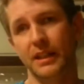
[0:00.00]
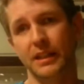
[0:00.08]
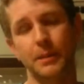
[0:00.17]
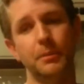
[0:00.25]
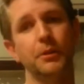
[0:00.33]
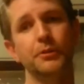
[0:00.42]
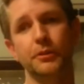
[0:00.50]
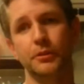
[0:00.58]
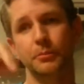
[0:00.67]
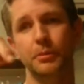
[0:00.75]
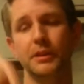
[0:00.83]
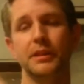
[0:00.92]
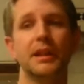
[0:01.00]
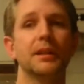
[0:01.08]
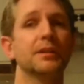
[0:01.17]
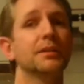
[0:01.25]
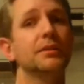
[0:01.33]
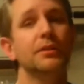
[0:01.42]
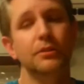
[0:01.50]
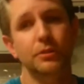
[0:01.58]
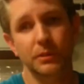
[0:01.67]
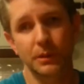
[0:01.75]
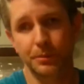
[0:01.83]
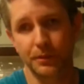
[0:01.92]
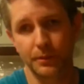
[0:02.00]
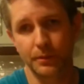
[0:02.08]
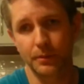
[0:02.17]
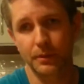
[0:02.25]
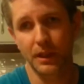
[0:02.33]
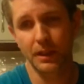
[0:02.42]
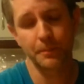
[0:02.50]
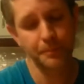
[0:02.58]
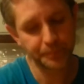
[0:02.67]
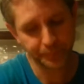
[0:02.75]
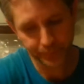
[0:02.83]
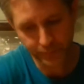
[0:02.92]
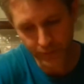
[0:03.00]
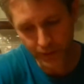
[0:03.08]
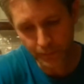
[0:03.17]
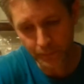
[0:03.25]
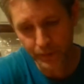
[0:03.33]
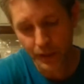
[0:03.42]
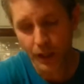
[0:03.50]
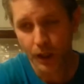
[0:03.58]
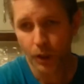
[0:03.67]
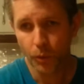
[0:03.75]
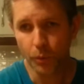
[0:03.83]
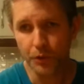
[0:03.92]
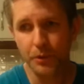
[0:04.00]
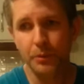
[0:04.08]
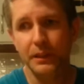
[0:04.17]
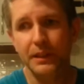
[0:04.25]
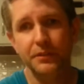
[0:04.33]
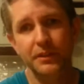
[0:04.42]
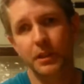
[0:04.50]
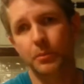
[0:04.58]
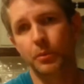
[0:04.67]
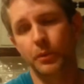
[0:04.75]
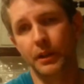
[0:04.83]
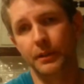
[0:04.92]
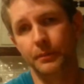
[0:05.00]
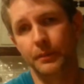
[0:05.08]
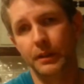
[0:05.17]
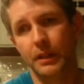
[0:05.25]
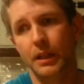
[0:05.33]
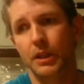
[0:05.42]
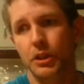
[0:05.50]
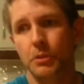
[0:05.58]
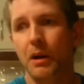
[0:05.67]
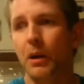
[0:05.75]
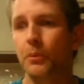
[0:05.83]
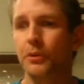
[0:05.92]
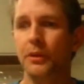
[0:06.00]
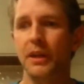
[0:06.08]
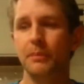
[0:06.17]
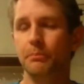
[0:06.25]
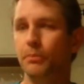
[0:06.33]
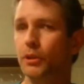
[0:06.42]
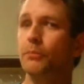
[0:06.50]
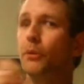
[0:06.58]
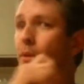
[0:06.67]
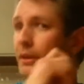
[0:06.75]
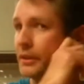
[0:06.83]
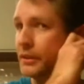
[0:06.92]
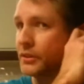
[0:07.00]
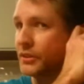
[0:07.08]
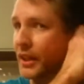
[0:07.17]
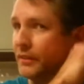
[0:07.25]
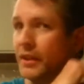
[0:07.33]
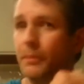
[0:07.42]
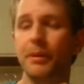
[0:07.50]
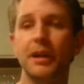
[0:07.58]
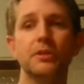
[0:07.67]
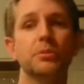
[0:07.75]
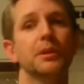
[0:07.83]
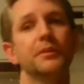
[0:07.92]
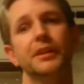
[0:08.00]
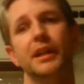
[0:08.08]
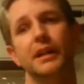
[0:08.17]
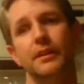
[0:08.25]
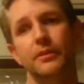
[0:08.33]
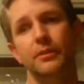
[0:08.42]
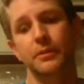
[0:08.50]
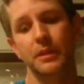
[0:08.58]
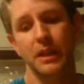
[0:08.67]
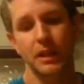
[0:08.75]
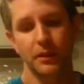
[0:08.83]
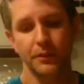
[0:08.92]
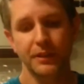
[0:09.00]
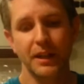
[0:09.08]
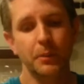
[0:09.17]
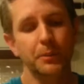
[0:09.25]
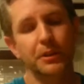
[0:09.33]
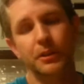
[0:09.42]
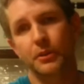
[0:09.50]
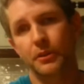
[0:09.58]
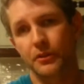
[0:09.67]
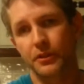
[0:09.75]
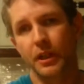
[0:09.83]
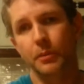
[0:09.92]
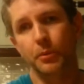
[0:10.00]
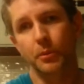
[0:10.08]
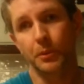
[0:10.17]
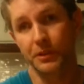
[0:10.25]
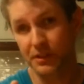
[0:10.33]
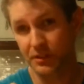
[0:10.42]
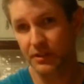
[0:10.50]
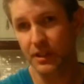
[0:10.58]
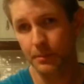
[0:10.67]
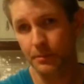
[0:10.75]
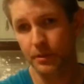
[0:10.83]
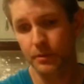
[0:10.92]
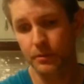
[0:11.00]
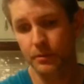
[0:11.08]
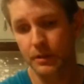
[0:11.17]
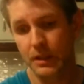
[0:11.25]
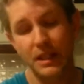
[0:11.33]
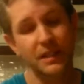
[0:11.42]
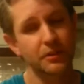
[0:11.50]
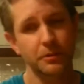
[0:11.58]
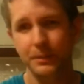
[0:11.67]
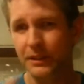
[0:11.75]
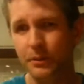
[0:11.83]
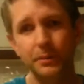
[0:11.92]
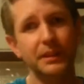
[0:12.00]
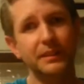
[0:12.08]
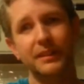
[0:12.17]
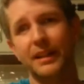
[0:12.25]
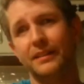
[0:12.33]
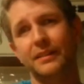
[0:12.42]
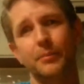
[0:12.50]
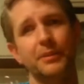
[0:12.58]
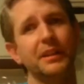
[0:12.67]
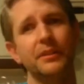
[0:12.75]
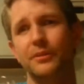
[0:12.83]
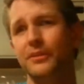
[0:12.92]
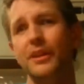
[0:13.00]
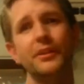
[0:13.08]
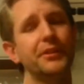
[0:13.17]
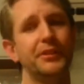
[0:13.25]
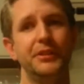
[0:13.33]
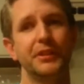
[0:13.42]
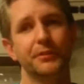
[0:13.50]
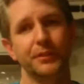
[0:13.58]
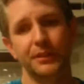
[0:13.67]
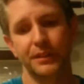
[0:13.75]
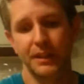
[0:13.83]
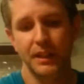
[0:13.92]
I'm also going to put it down in the description, okay? When you leave step one, you might want to go ahead and bookmark it, save that page wherever you got to do. Because now when you go to double, which is step two, it's going to be doing the exact same thing. There's nothing different.